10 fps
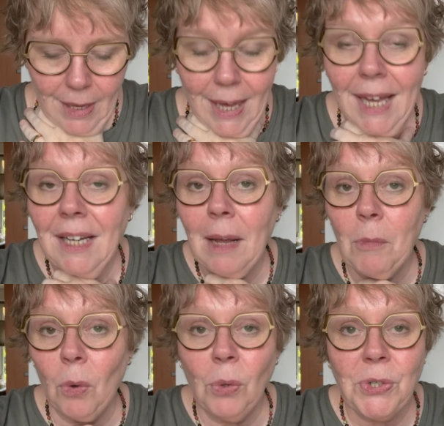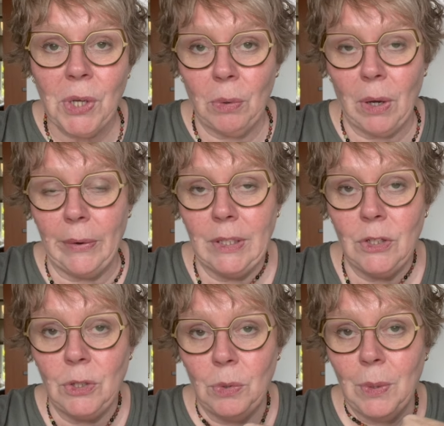And I'm also going
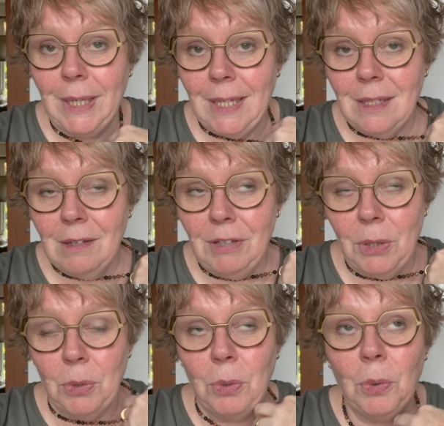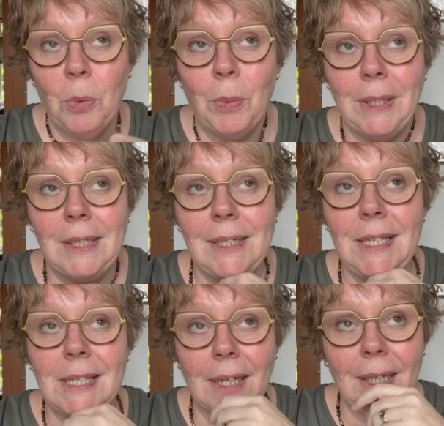to do an interview with a
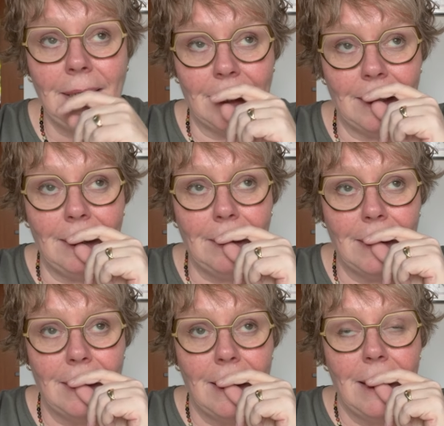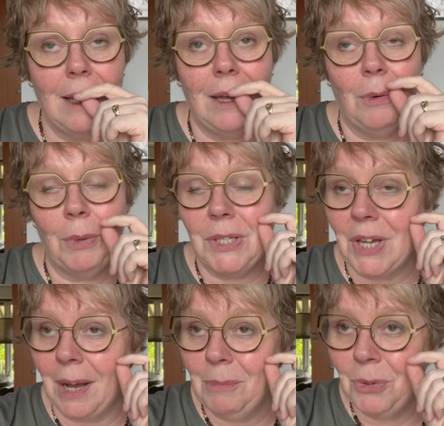designer, which
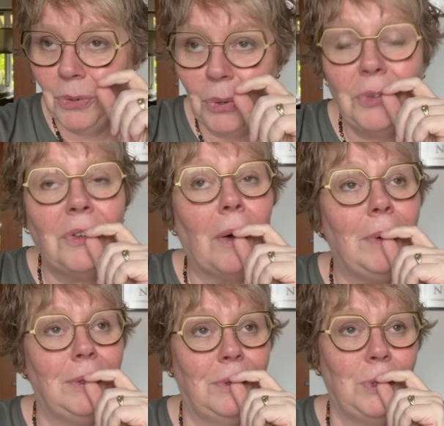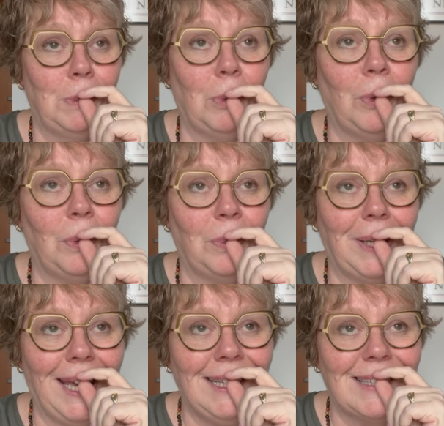I'm not going to spoil
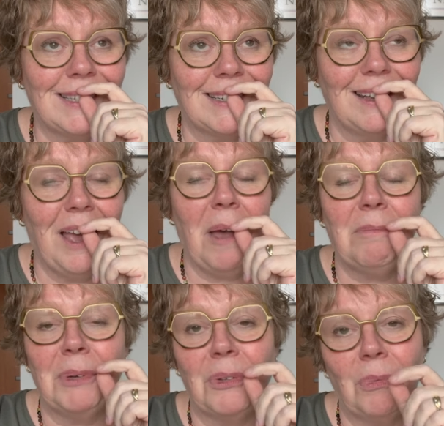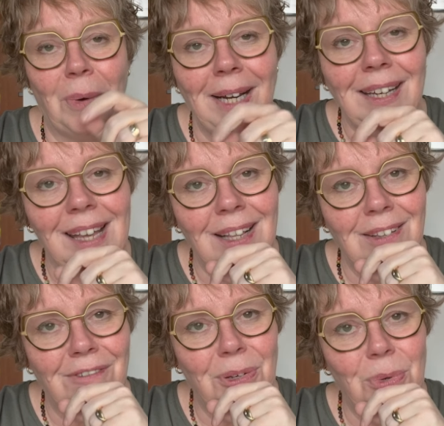yet, but when the
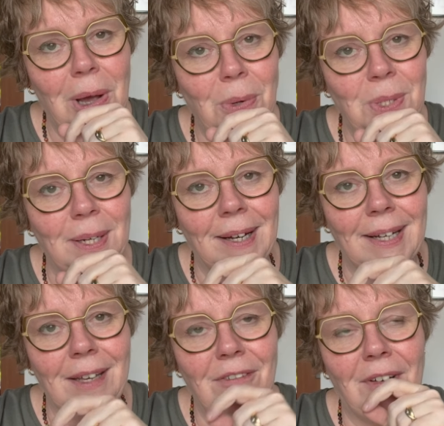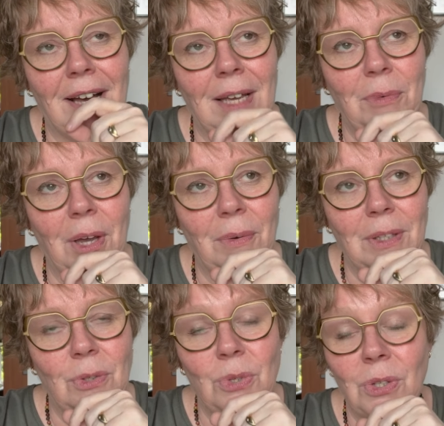interview goes live, I'm going
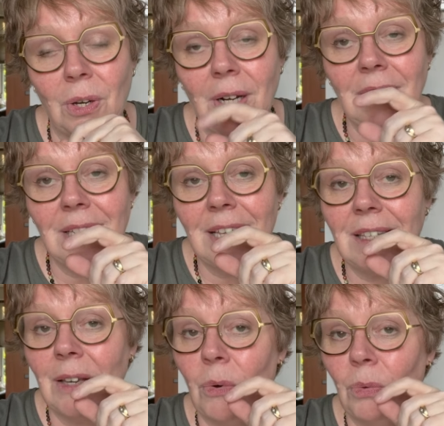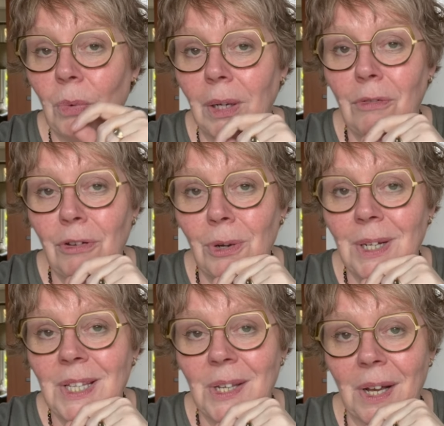to start knitting on one of her
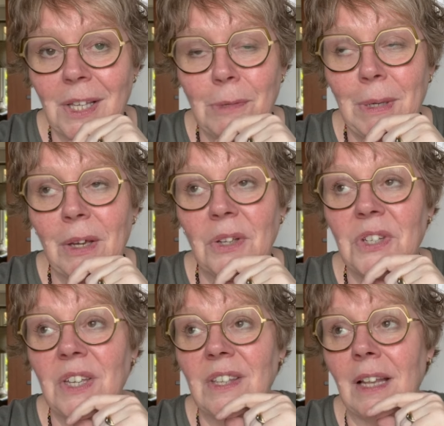designs because it